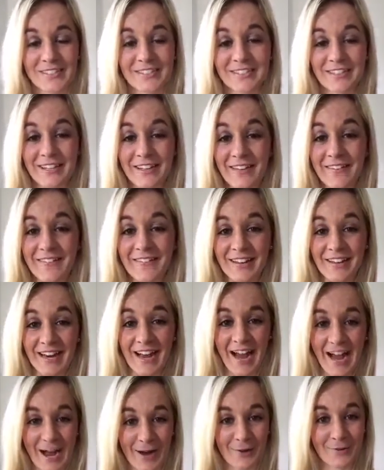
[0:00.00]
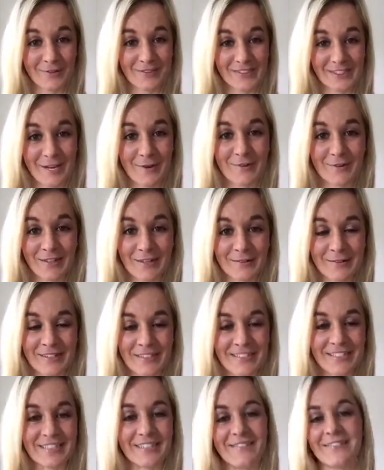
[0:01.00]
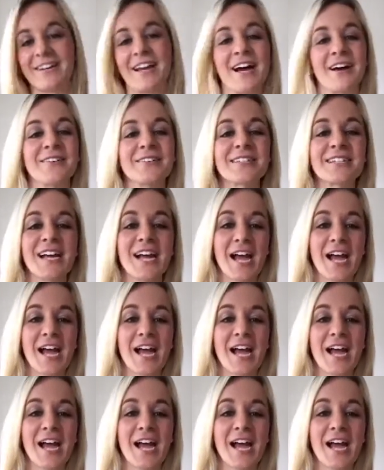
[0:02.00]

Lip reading: to live in a house. I really wanted to live in a house.